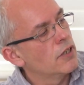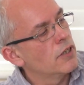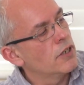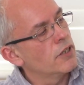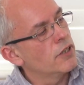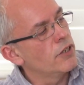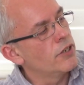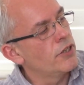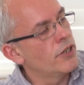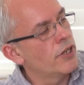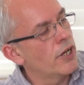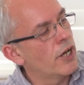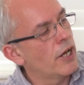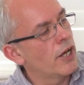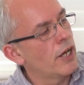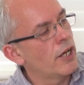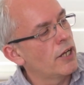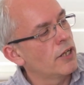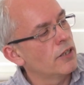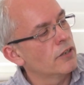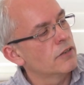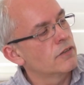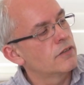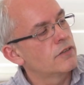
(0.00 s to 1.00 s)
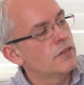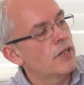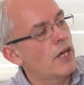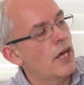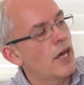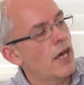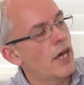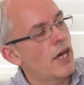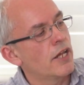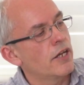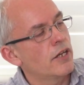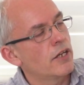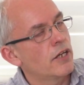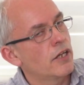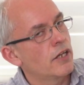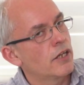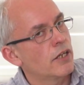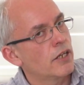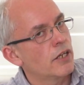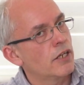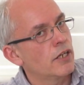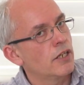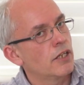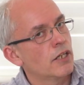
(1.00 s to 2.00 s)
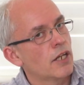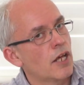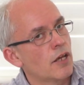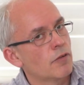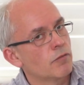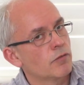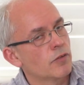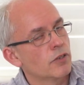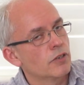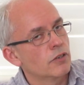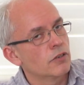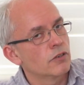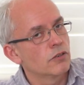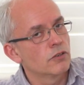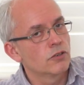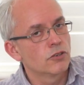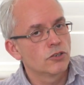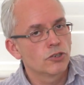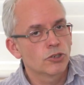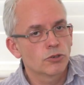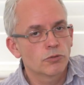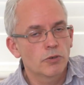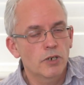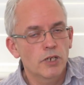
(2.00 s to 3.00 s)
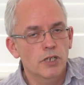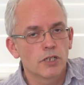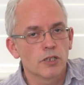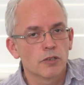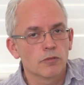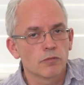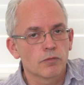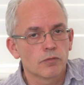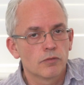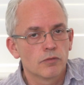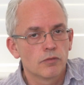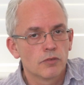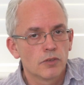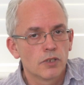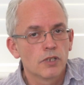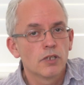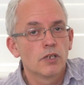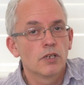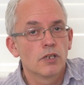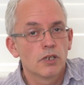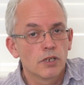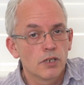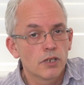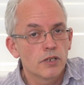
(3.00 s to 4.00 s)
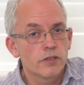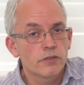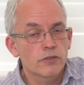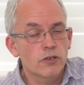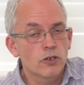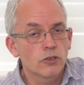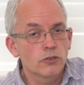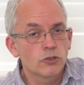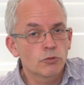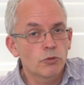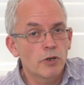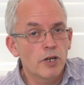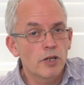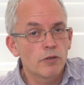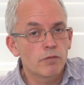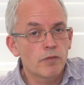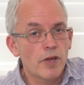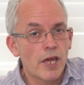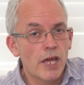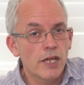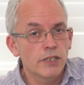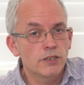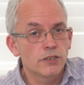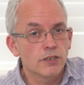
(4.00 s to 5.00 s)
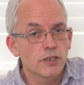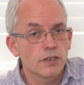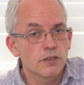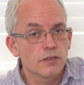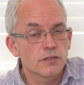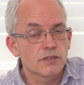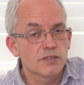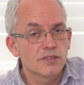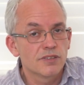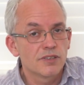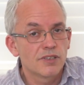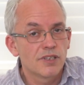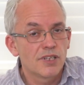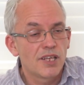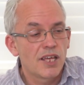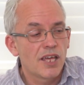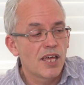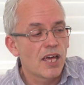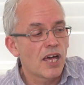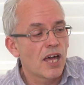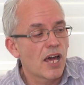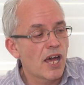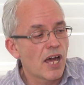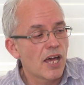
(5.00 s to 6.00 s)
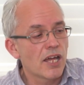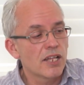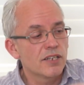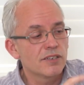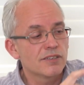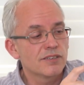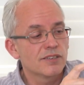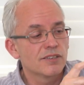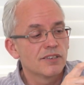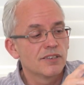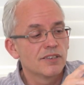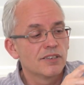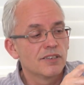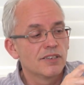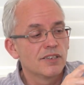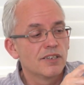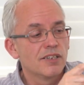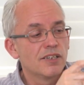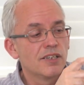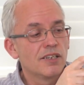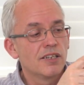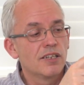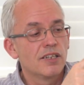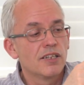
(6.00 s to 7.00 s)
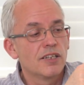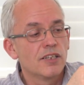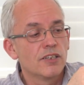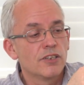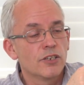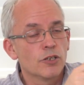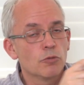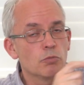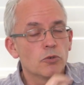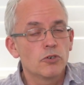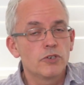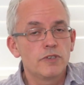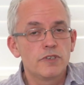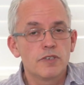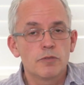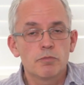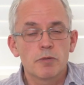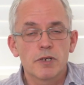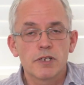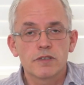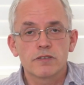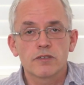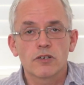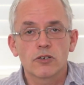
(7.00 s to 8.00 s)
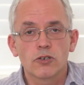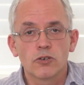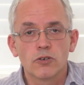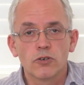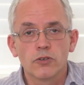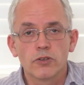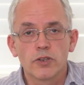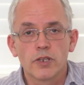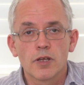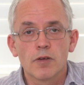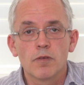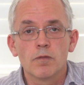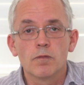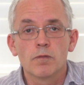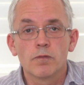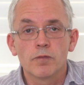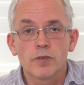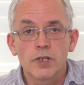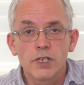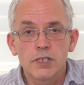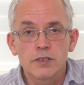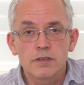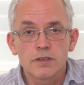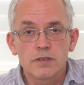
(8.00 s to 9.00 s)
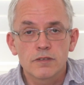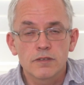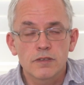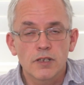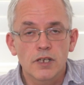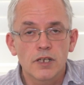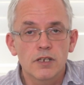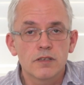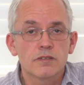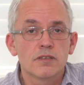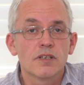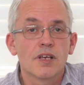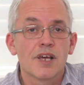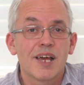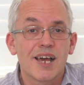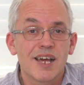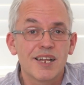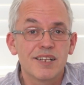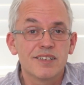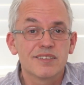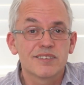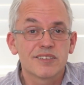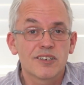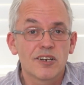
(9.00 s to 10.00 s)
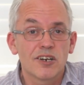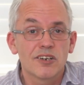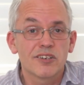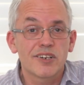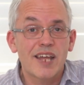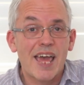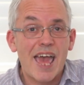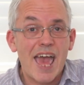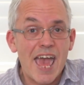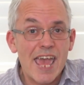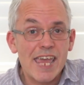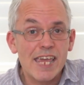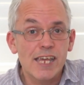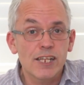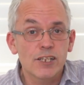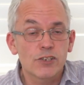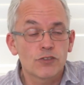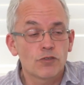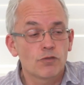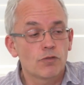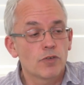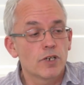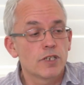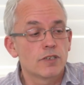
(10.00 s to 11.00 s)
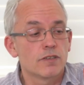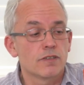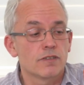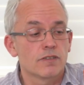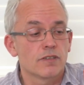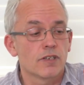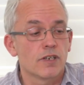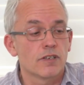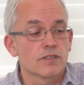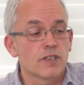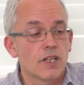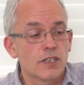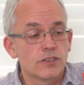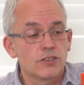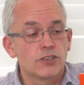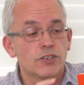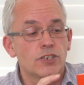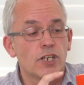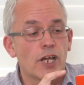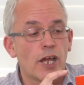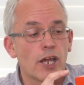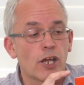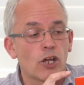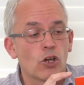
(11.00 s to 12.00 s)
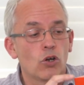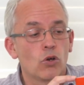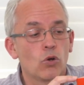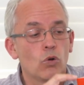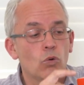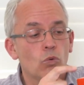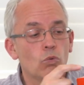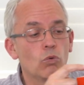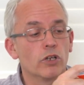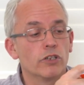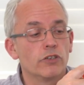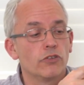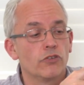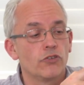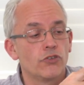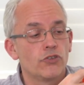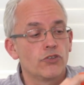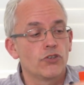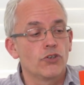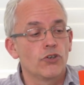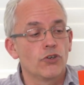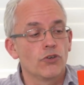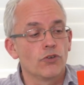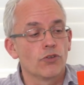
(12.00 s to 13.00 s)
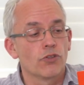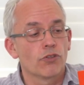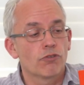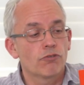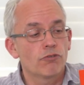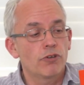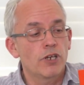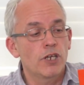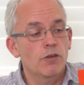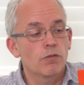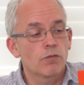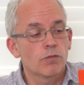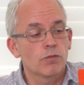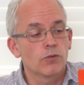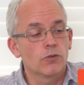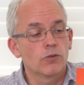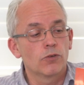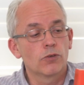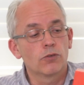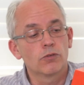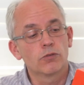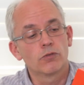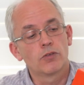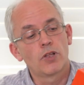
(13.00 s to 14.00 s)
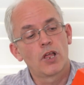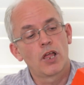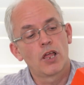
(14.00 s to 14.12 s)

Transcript: 9, 10, 11, 12. It's got 12 edges, and the pointy bits are called the vertices, and it's got 8 vertices. Let's check. 1, 2, 3, 4,